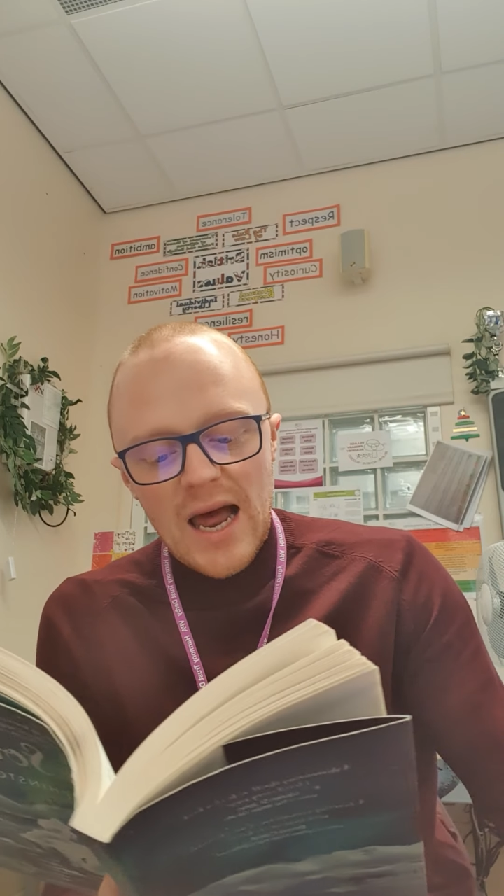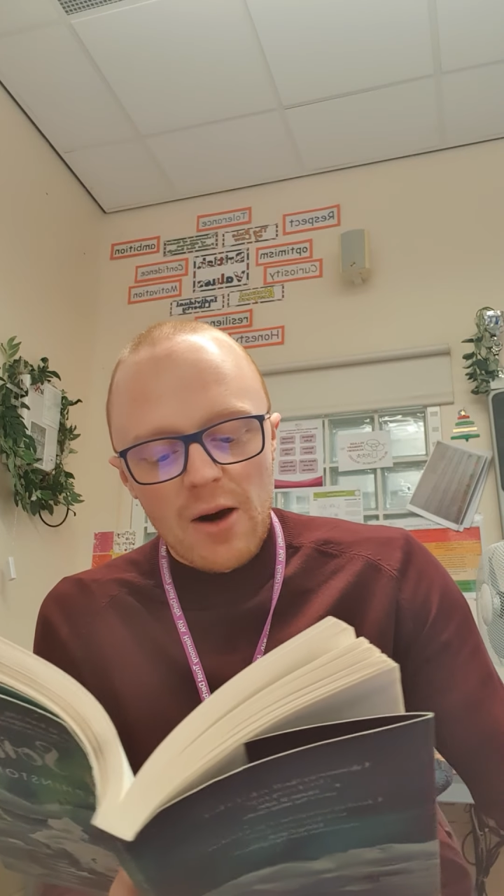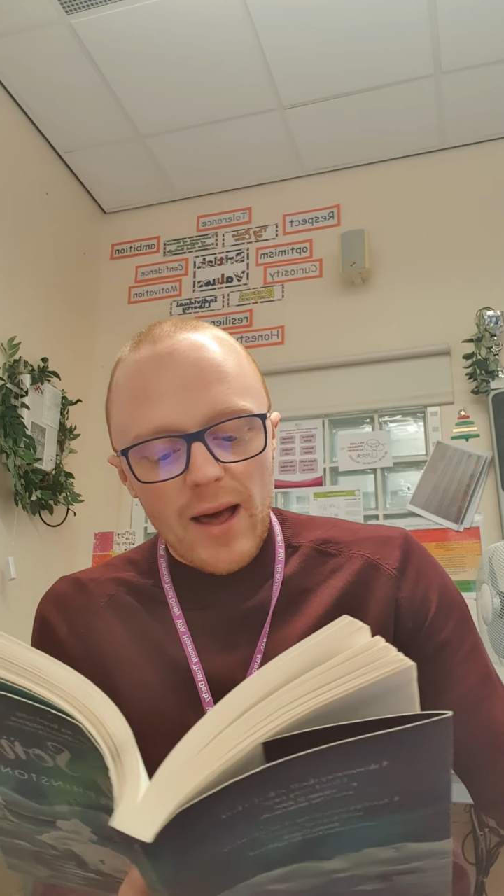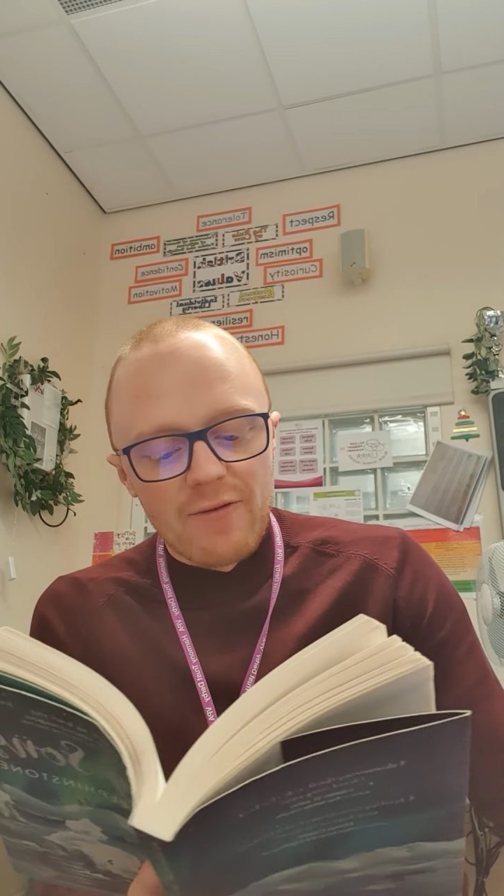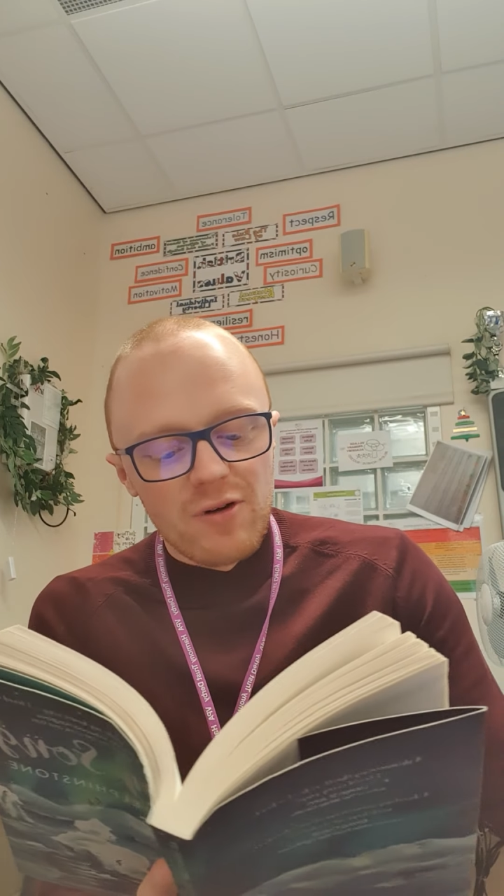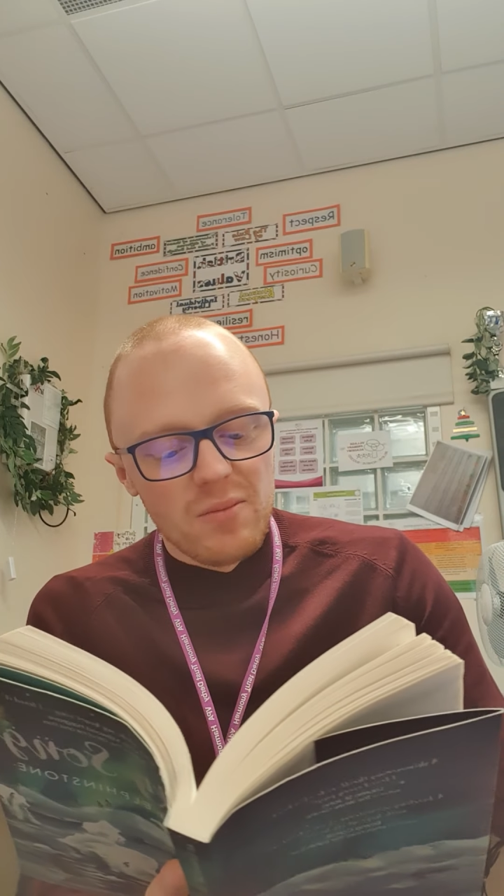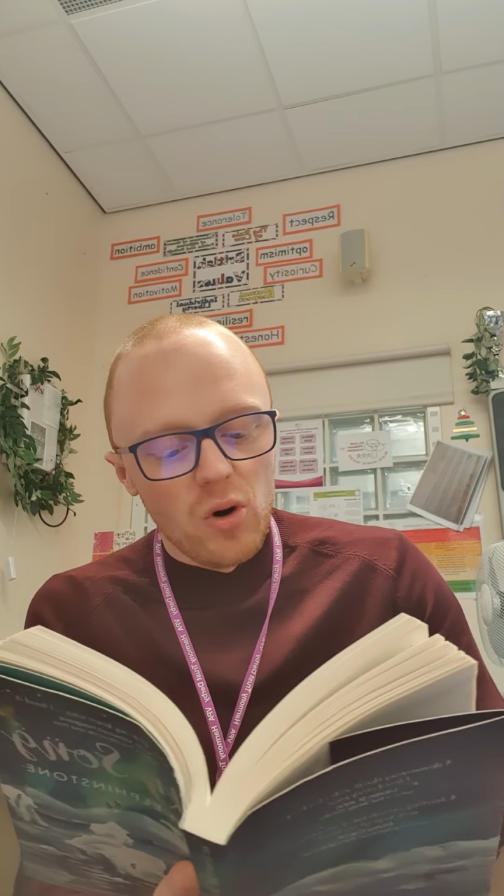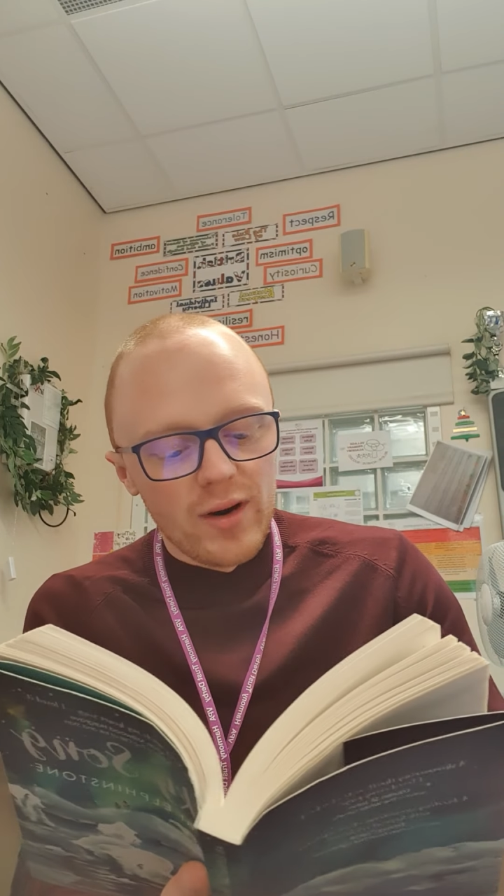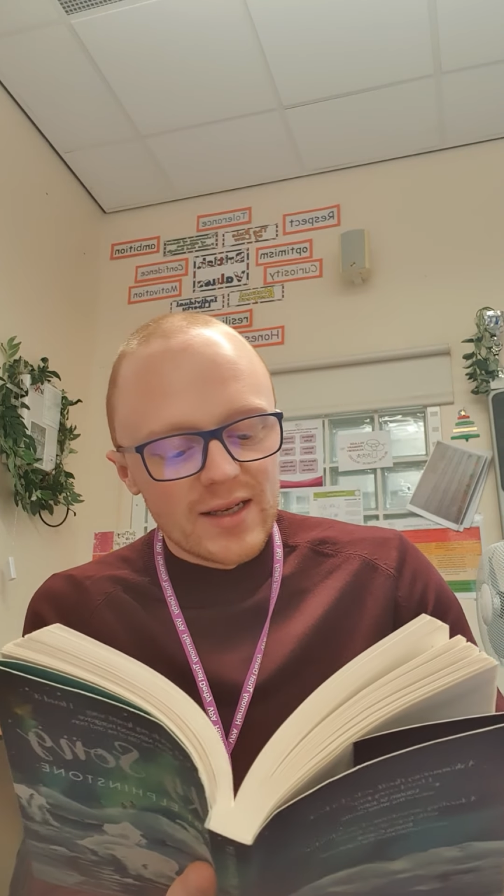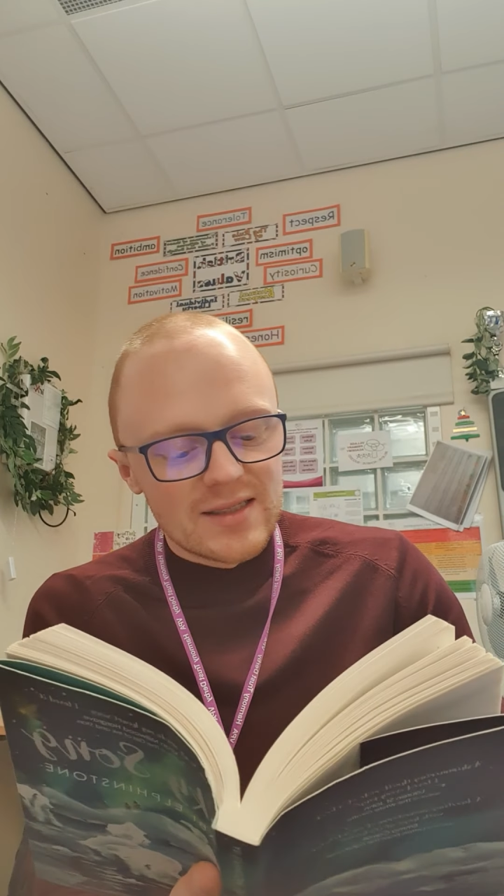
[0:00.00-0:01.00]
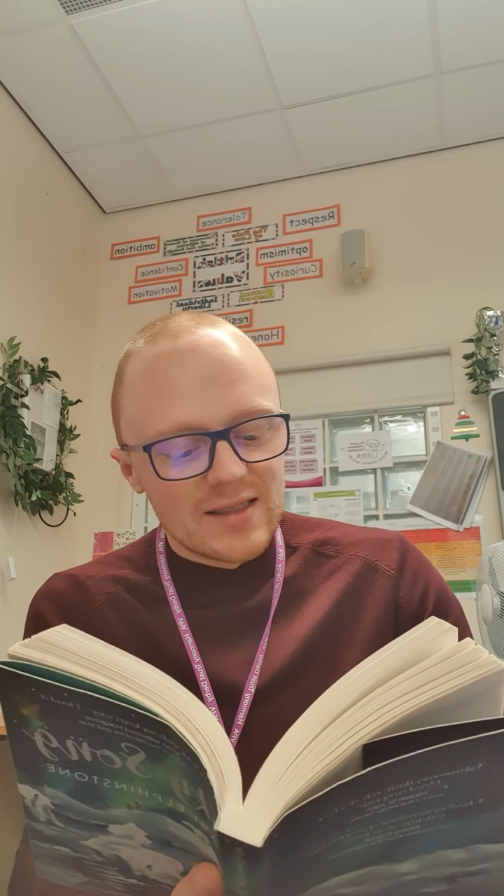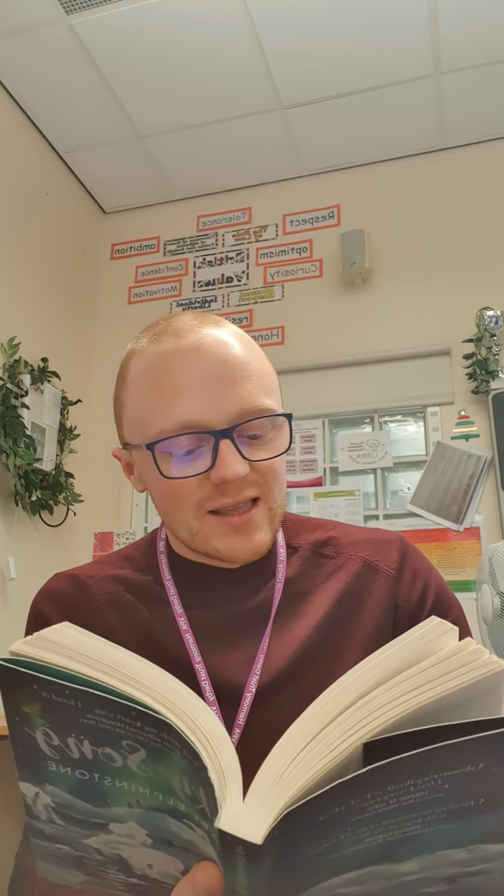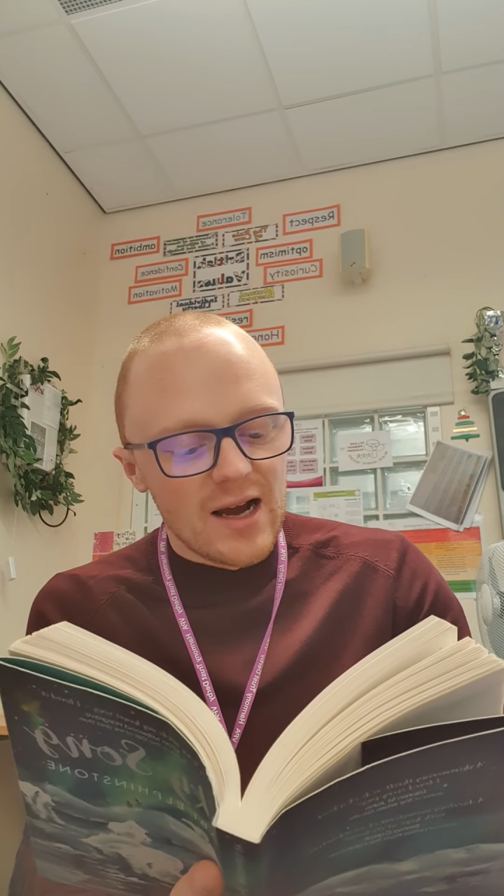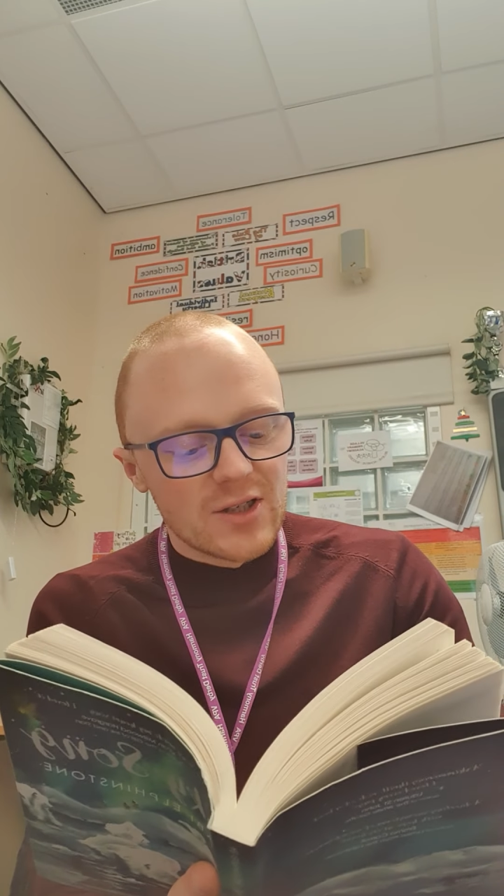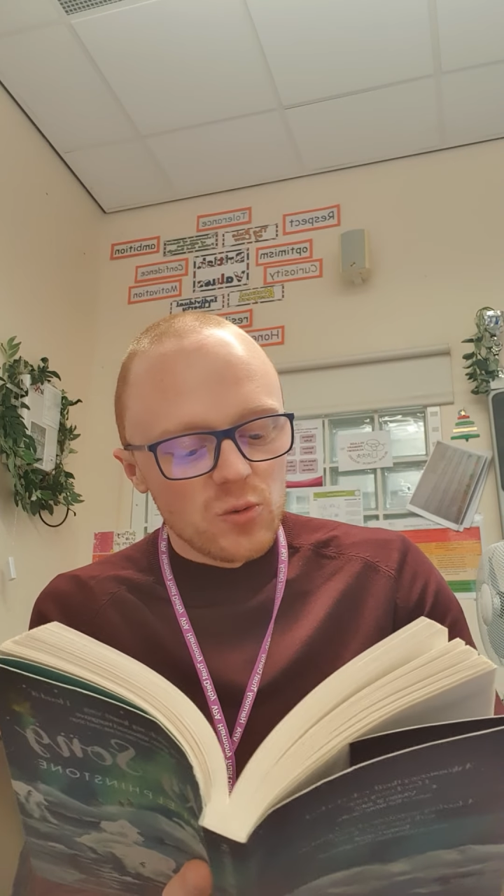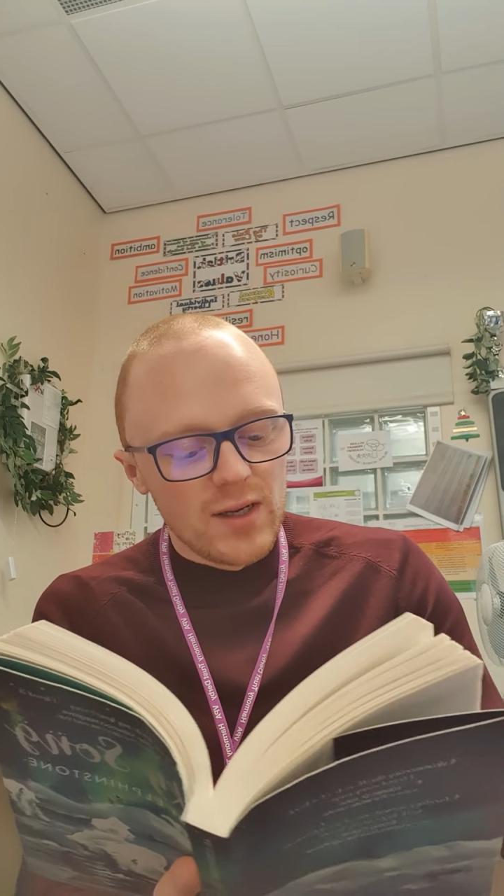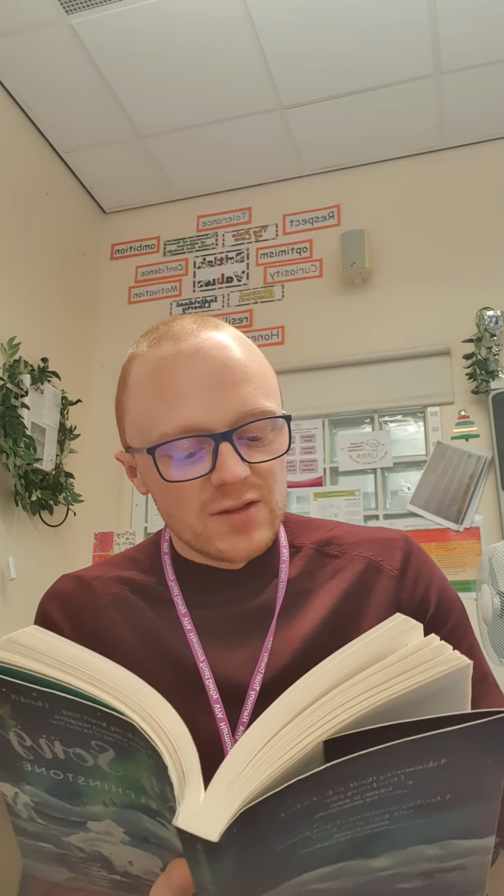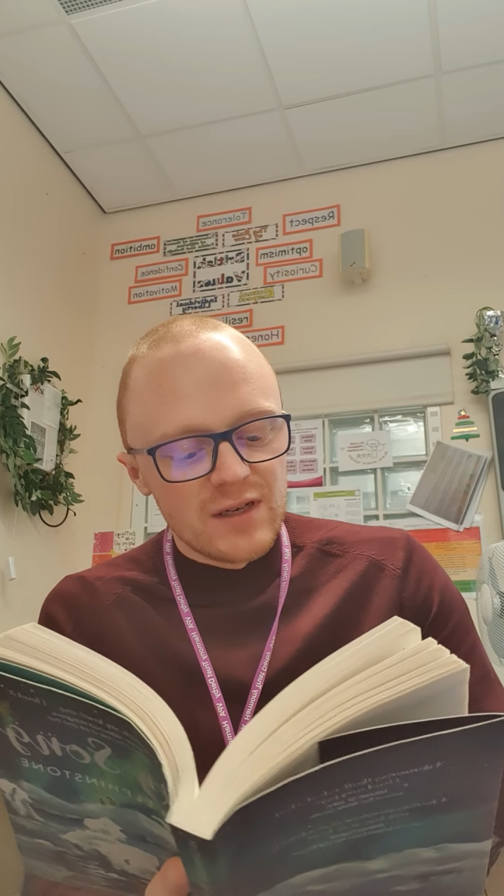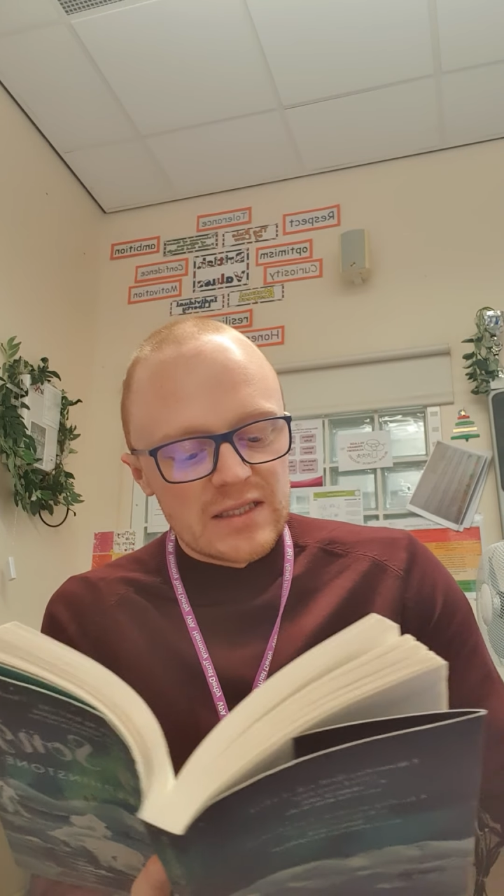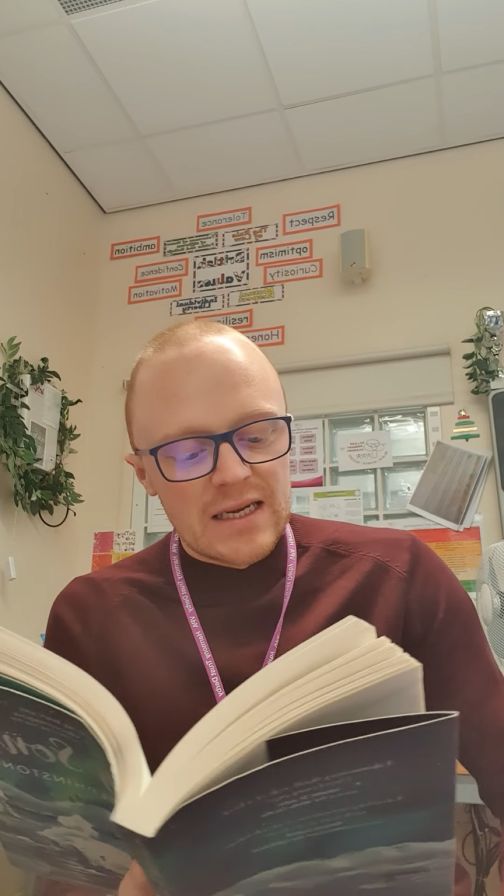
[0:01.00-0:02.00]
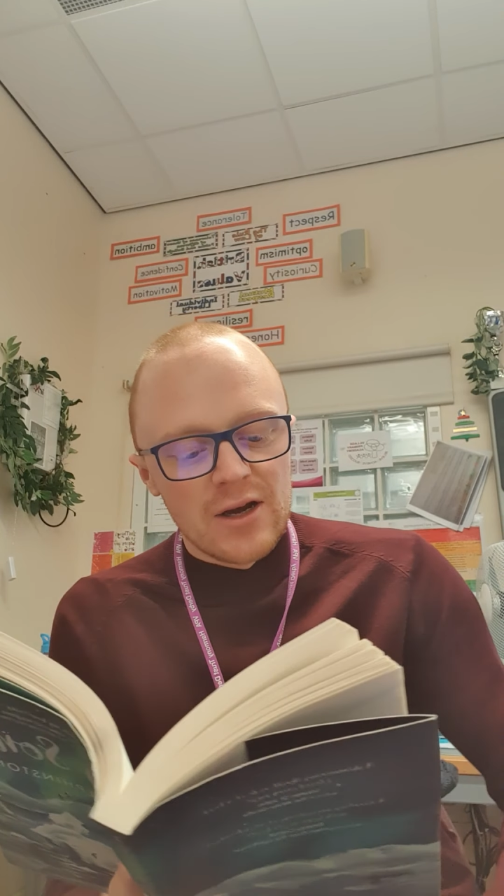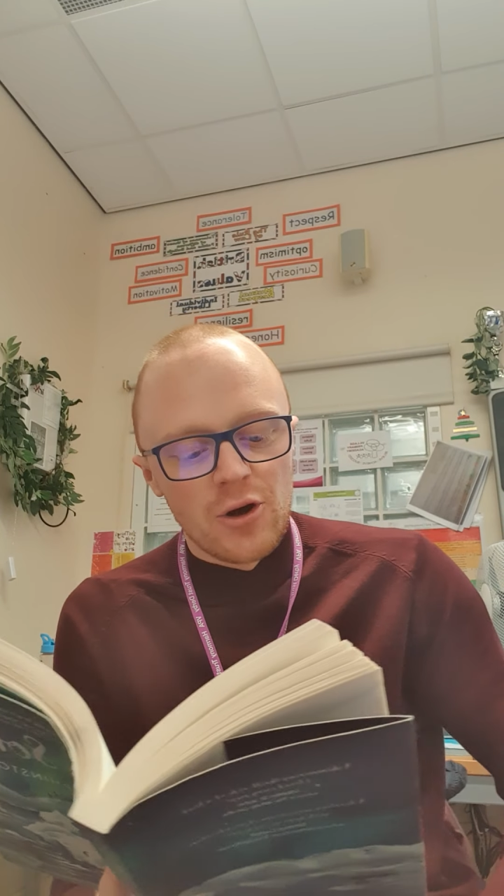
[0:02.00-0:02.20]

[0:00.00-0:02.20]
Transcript: how every morning since the Ice Queen's visit,